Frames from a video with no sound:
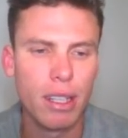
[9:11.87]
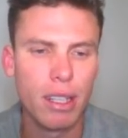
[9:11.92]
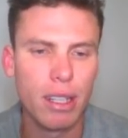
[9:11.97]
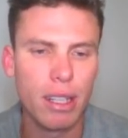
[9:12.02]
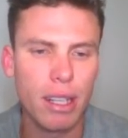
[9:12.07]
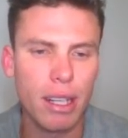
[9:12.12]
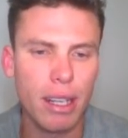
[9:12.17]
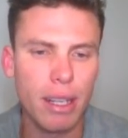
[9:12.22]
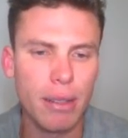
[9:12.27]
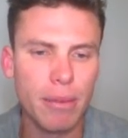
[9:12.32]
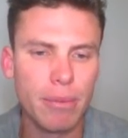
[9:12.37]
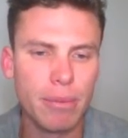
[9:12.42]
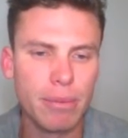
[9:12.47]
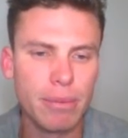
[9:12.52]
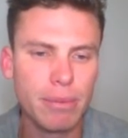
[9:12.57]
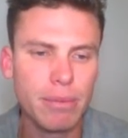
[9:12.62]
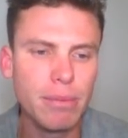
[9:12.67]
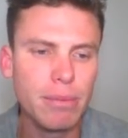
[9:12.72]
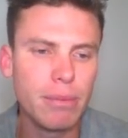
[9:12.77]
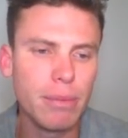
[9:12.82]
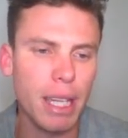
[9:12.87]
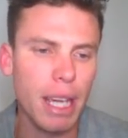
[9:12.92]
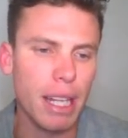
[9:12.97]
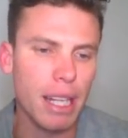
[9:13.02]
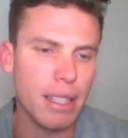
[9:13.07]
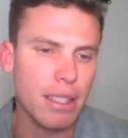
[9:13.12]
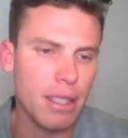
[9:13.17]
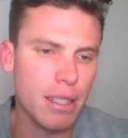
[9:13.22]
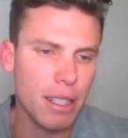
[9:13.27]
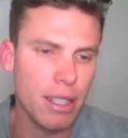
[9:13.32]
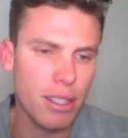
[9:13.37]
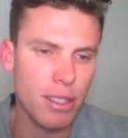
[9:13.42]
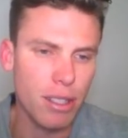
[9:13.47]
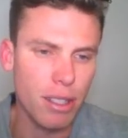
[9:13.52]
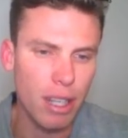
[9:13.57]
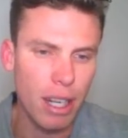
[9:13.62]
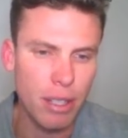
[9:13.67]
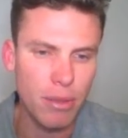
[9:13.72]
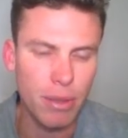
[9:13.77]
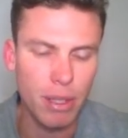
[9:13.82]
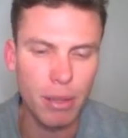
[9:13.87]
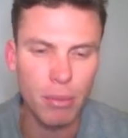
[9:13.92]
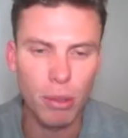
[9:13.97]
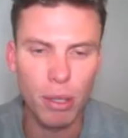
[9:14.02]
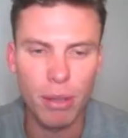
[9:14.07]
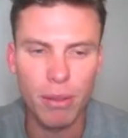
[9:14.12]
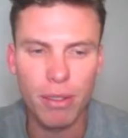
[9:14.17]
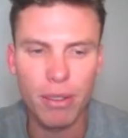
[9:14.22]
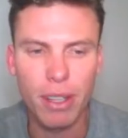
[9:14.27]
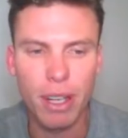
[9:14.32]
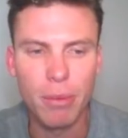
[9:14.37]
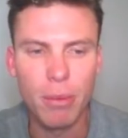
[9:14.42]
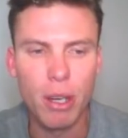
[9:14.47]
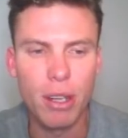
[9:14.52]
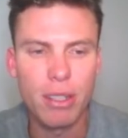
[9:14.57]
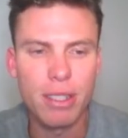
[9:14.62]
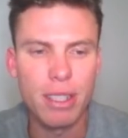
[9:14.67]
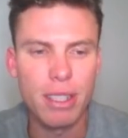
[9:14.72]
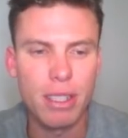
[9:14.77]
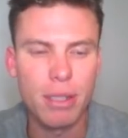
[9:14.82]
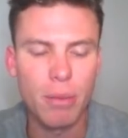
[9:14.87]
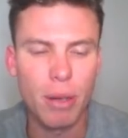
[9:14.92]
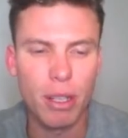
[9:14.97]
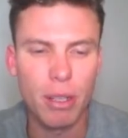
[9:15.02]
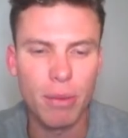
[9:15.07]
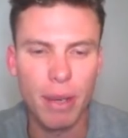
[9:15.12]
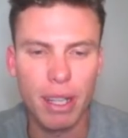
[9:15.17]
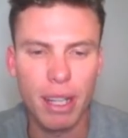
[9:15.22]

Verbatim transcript: Um, yeah, that's the issue, guys, with the bottom three emergencies you spoke about.